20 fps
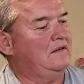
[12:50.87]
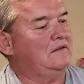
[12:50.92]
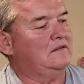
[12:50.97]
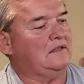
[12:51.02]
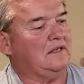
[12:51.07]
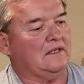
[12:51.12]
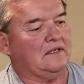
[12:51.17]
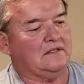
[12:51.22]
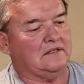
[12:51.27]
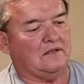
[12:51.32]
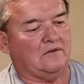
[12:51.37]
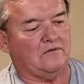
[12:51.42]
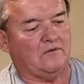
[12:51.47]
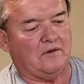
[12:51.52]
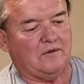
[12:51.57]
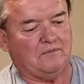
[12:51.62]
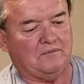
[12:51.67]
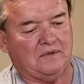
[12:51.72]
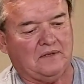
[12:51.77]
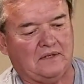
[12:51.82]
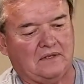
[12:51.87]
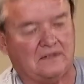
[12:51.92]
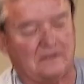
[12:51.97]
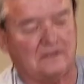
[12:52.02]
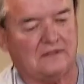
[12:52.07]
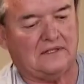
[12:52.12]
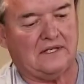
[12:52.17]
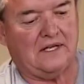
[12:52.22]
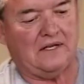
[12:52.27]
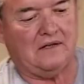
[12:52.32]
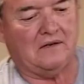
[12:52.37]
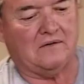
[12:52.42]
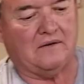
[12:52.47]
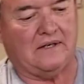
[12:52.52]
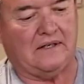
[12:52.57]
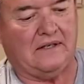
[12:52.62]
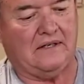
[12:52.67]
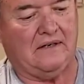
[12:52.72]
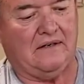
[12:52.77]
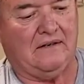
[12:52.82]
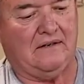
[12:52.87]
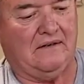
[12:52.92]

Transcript: See, because it ripped the tail right there.